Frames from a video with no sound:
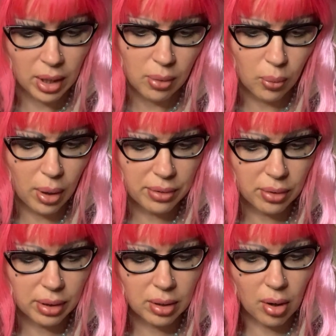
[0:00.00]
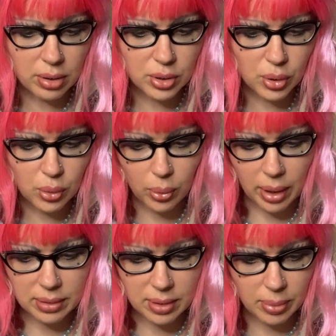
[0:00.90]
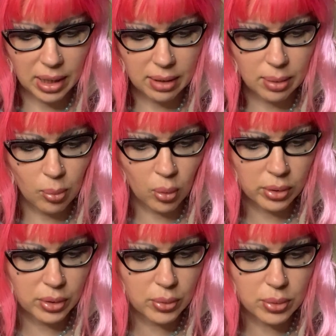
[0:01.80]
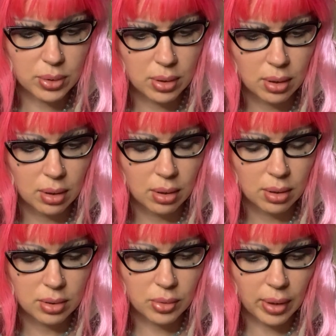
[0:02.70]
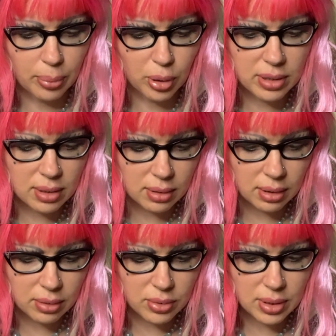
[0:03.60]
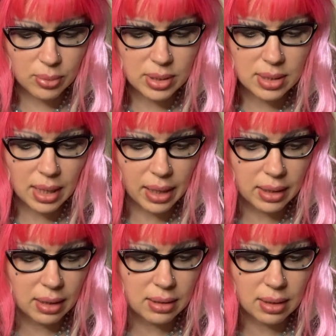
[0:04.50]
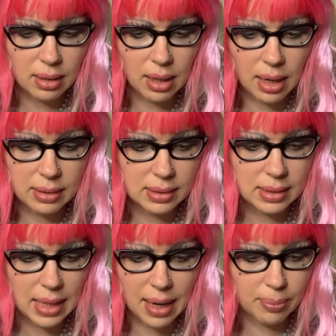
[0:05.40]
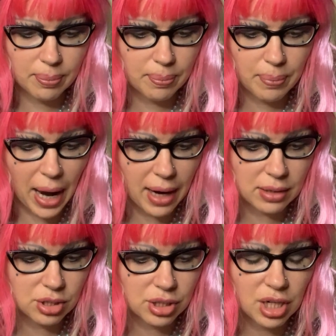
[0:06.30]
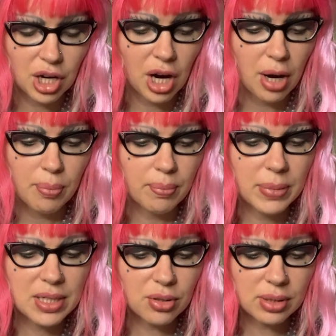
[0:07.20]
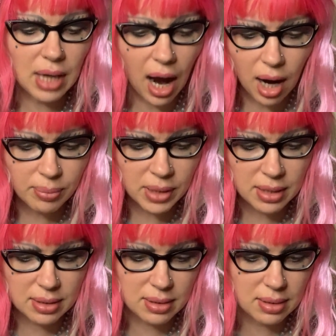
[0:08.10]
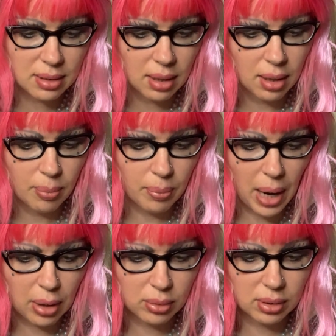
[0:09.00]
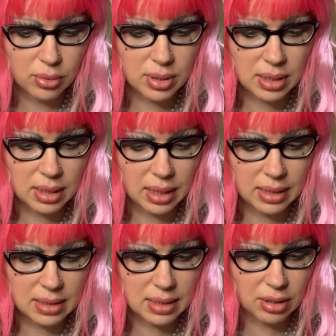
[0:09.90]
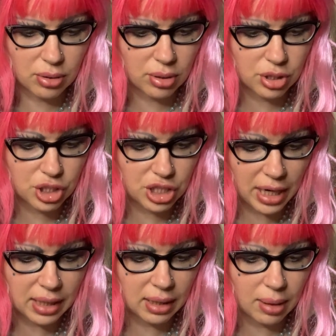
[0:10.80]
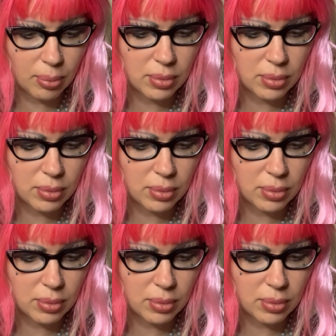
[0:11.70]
whether it got too wet to be any more use, so that presently Lucy was standing in a damp patch. "Mr. Tumnus," bowed Lucy in his ear, shaking him.